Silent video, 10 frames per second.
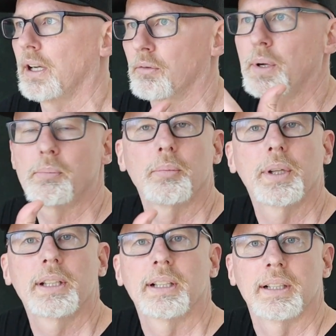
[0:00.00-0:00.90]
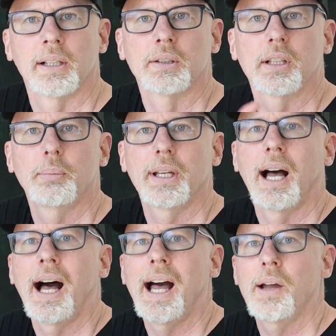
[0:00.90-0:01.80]
I remember being a little bit
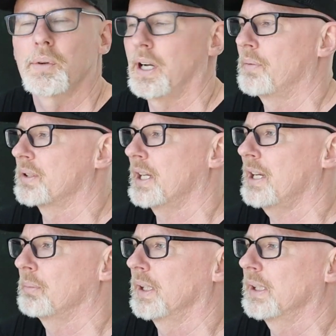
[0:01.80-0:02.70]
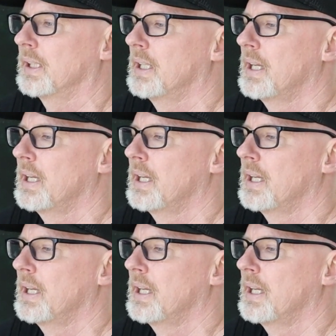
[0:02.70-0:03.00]
high when I was aiming.